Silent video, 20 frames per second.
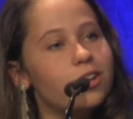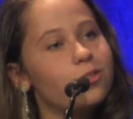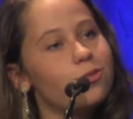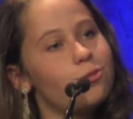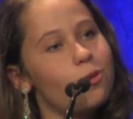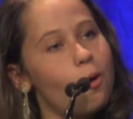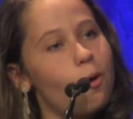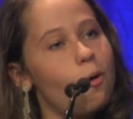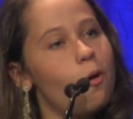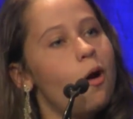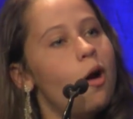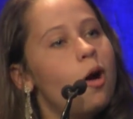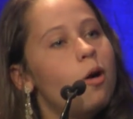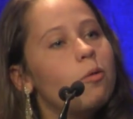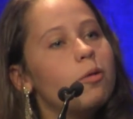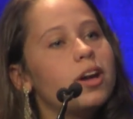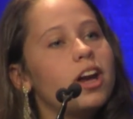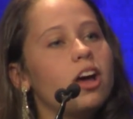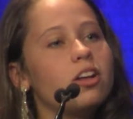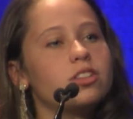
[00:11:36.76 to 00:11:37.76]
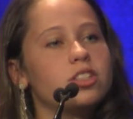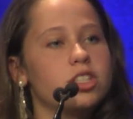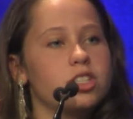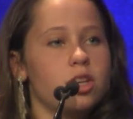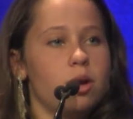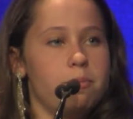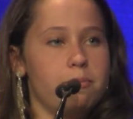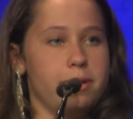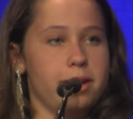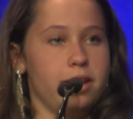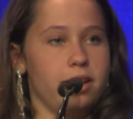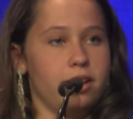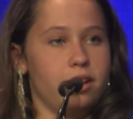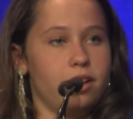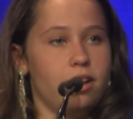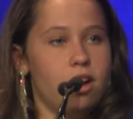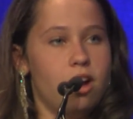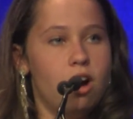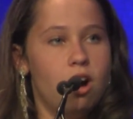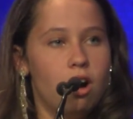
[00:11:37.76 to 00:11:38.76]
grow without stopping.
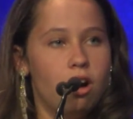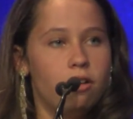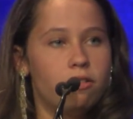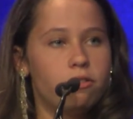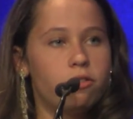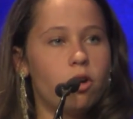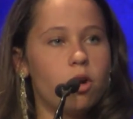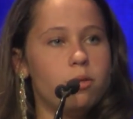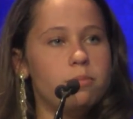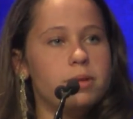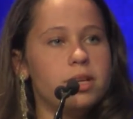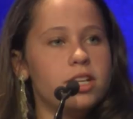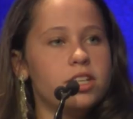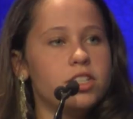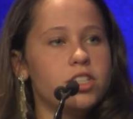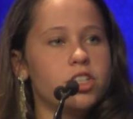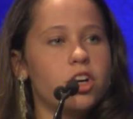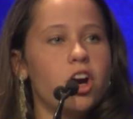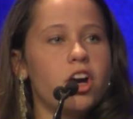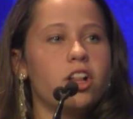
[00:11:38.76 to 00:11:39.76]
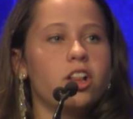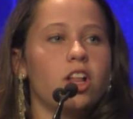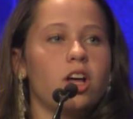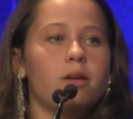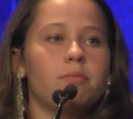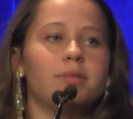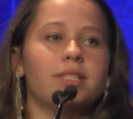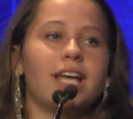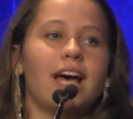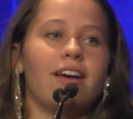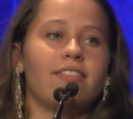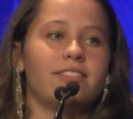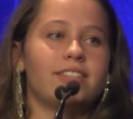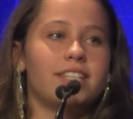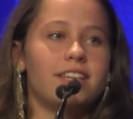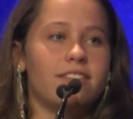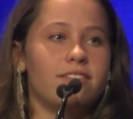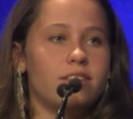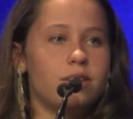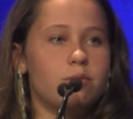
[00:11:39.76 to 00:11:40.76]
For me, JOOI Clubs has
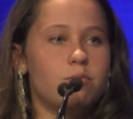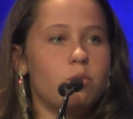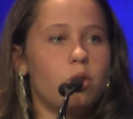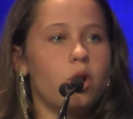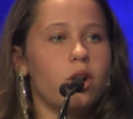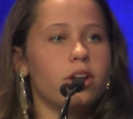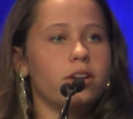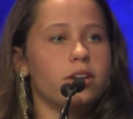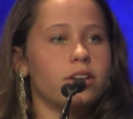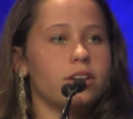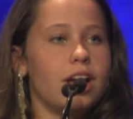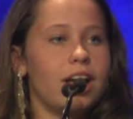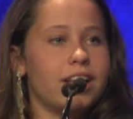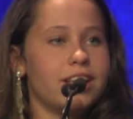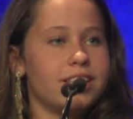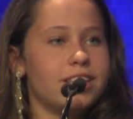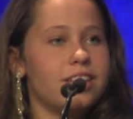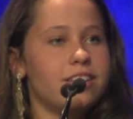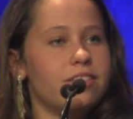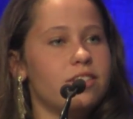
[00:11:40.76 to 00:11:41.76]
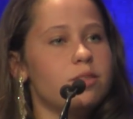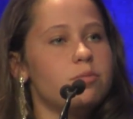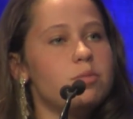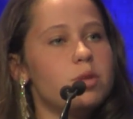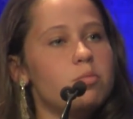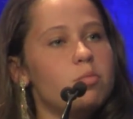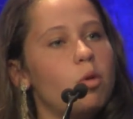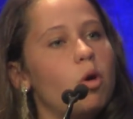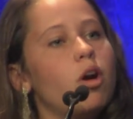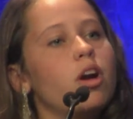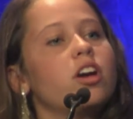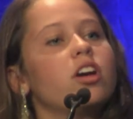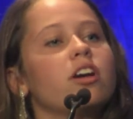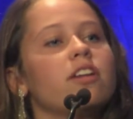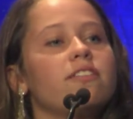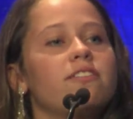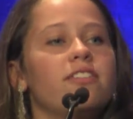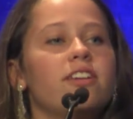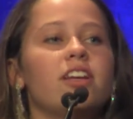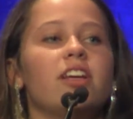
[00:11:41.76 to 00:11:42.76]
given me more
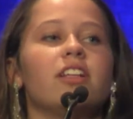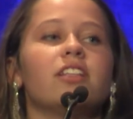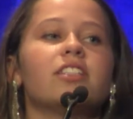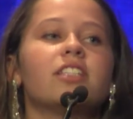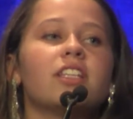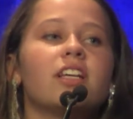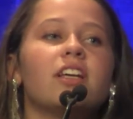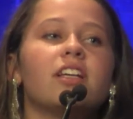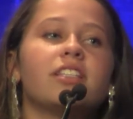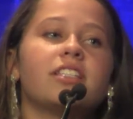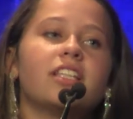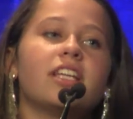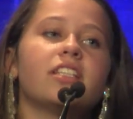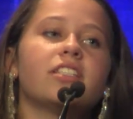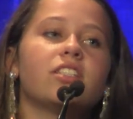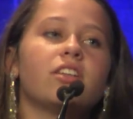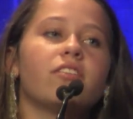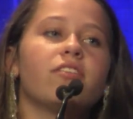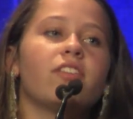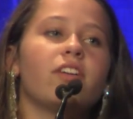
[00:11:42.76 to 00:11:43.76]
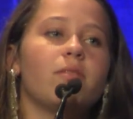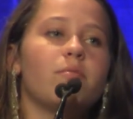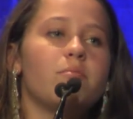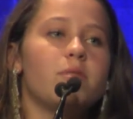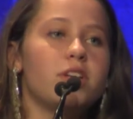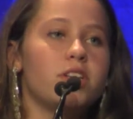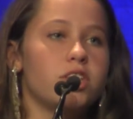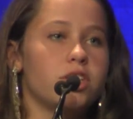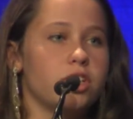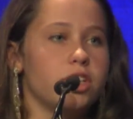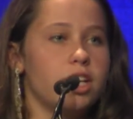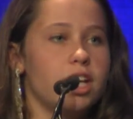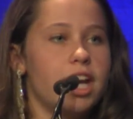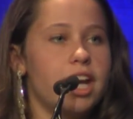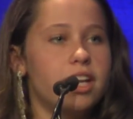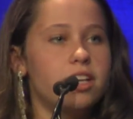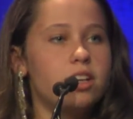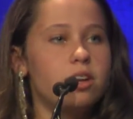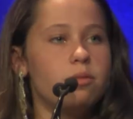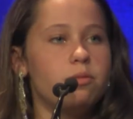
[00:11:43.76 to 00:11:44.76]
confidence, a sense of ambition,
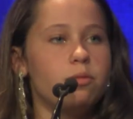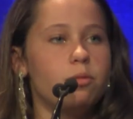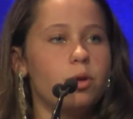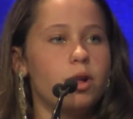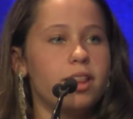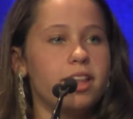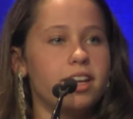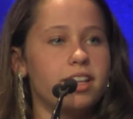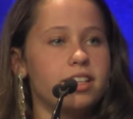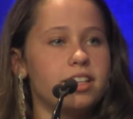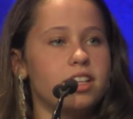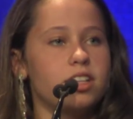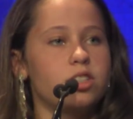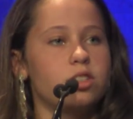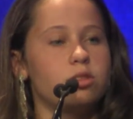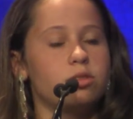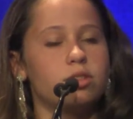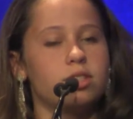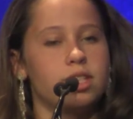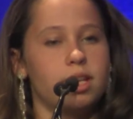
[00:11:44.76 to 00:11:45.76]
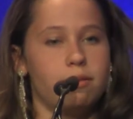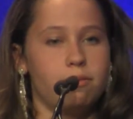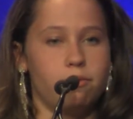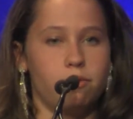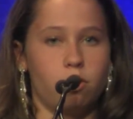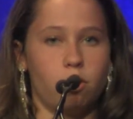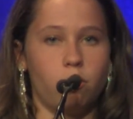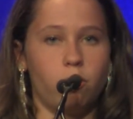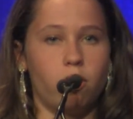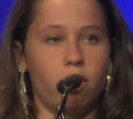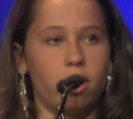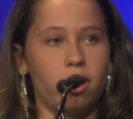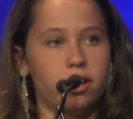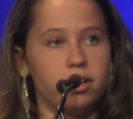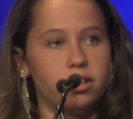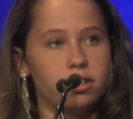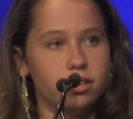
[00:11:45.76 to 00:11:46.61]
and a willingness to step forward.